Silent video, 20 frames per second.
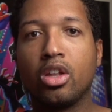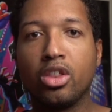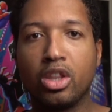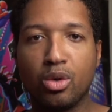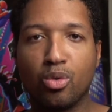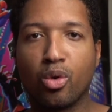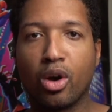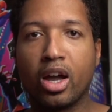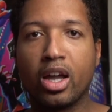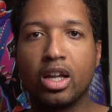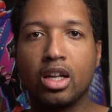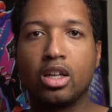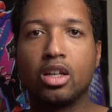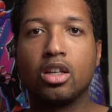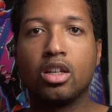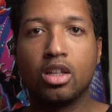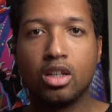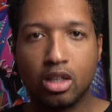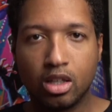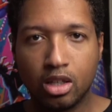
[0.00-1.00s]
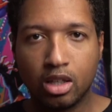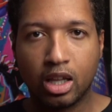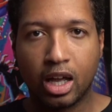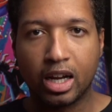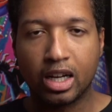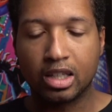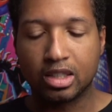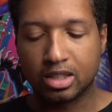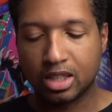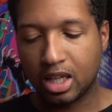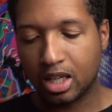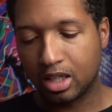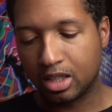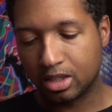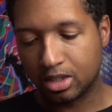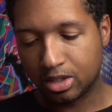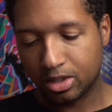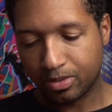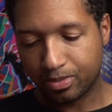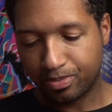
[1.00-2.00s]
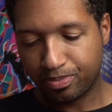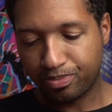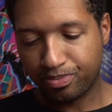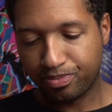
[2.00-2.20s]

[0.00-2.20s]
the right lighting settings.